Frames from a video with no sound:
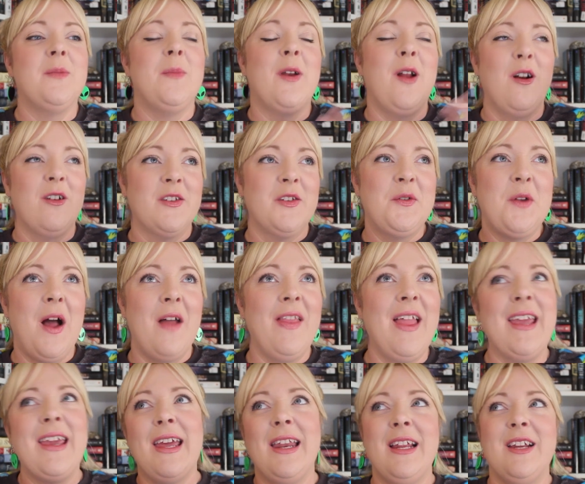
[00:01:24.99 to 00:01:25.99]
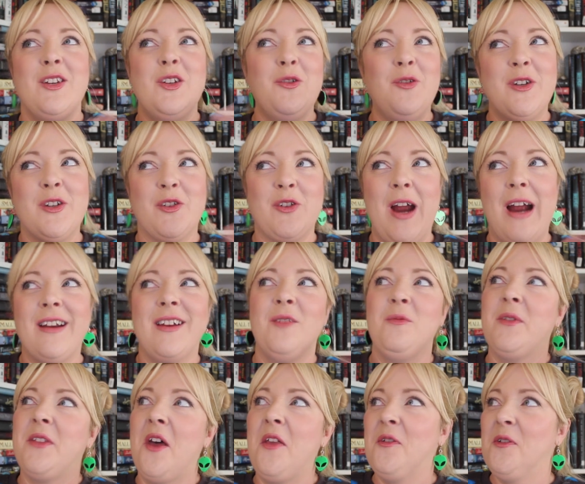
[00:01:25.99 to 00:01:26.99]
but also not like getting too distracted
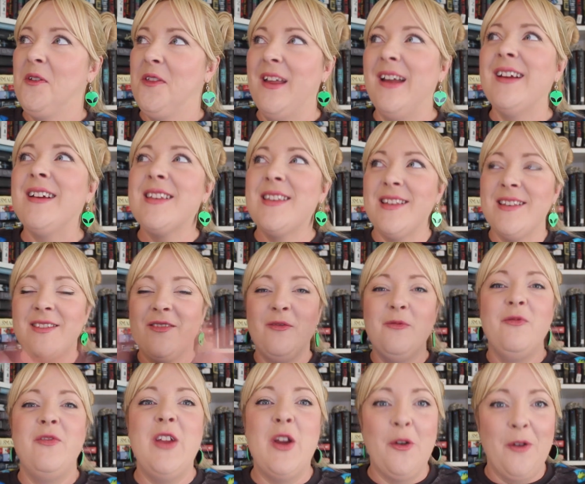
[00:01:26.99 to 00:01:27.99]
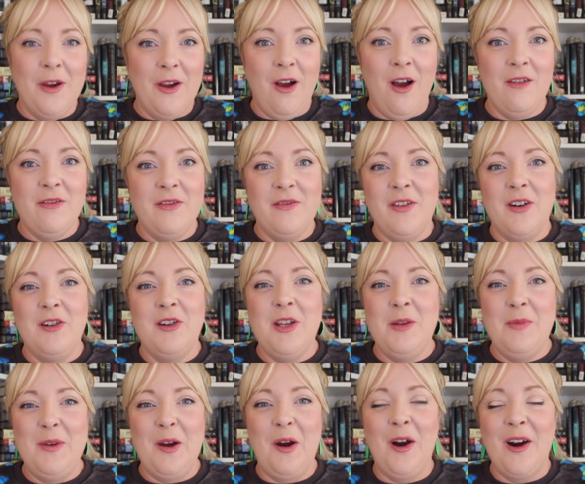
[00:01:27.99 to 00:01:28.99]
with other things and veering off of our
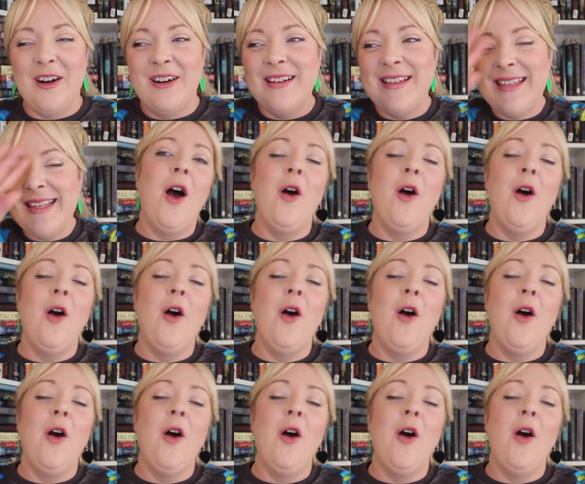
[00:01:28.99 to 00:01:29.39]
TBRs.